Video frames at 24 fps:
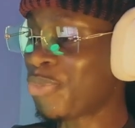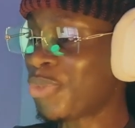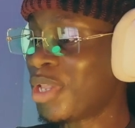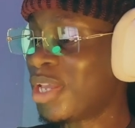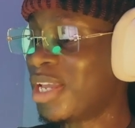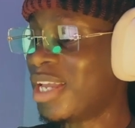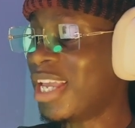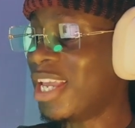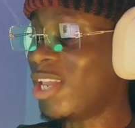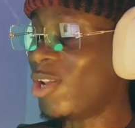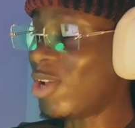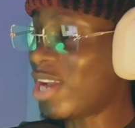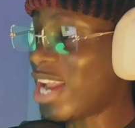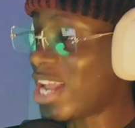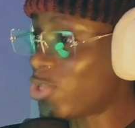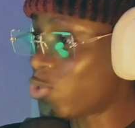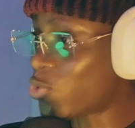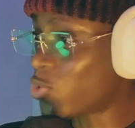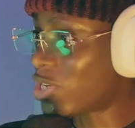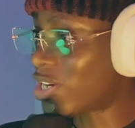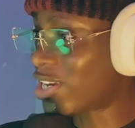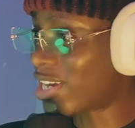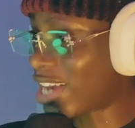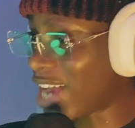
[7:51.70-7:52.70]
in order to
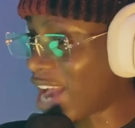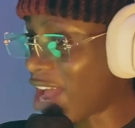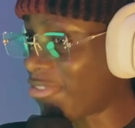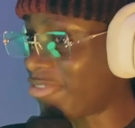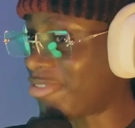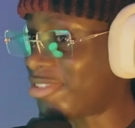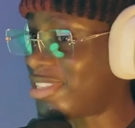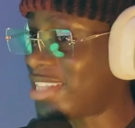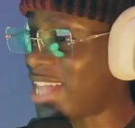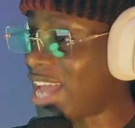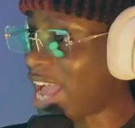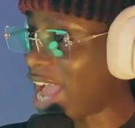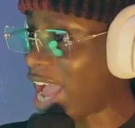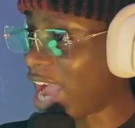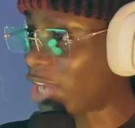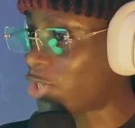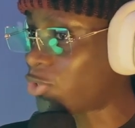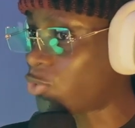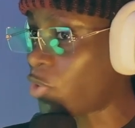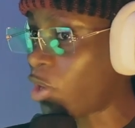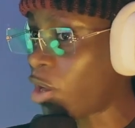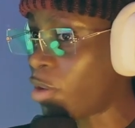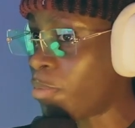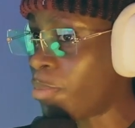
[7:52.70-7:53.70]
craft that
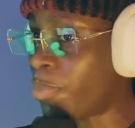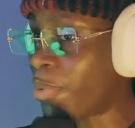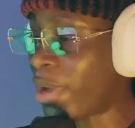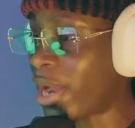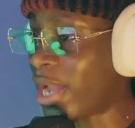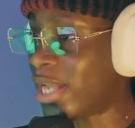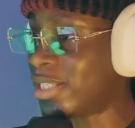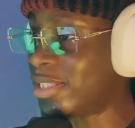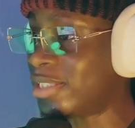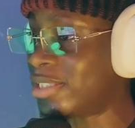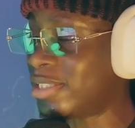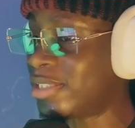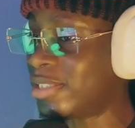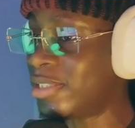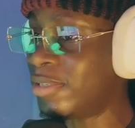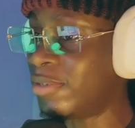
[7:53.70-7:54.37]
actual brand,